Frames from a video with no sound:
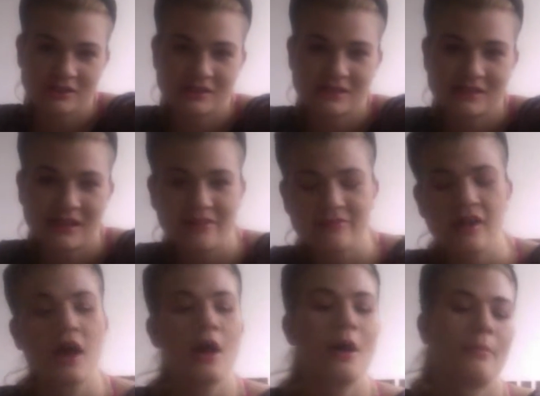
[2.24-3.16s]
and stuff,
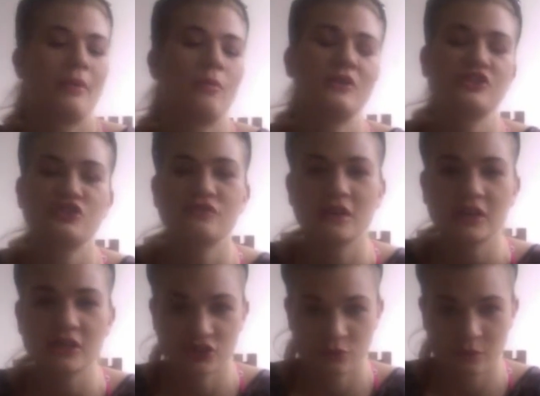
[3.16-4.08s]
but once you've
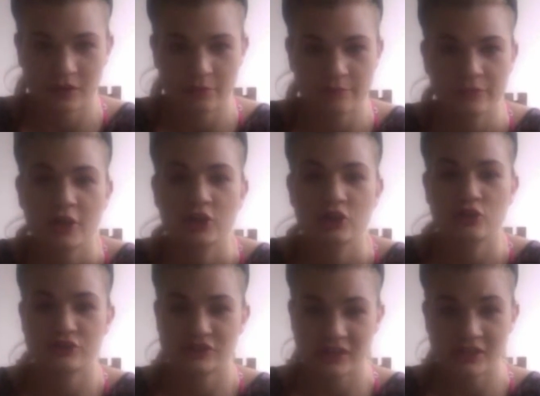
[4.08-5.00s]
done a swim,
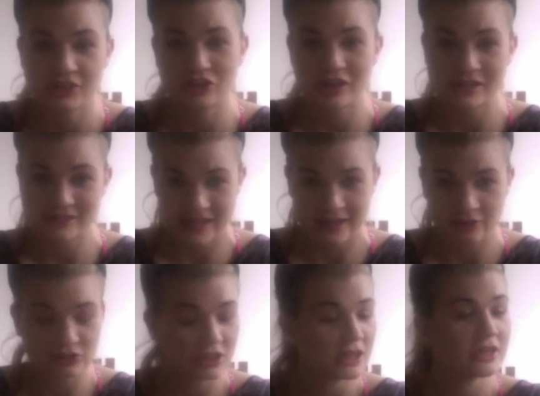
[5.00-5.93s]
your skin dries out.